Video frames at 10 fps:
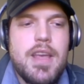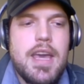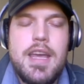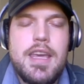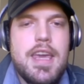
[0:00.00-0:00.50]

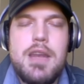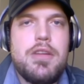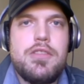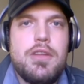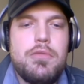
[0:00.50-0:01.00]
And I can't
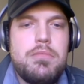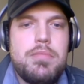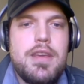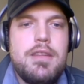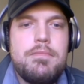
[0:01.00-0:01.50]
imagine it wouldn't
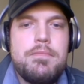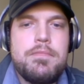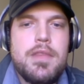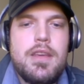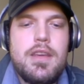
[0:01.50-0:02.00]
be.
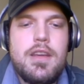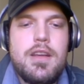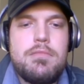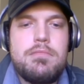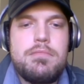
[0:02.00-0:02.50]

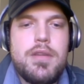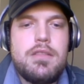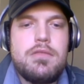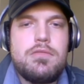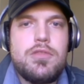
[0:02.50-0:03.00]
Um,
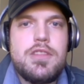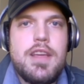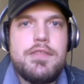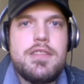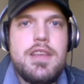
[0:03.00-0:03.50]
but we'll just
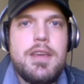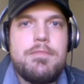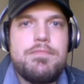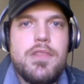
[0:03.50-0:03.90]
have to see.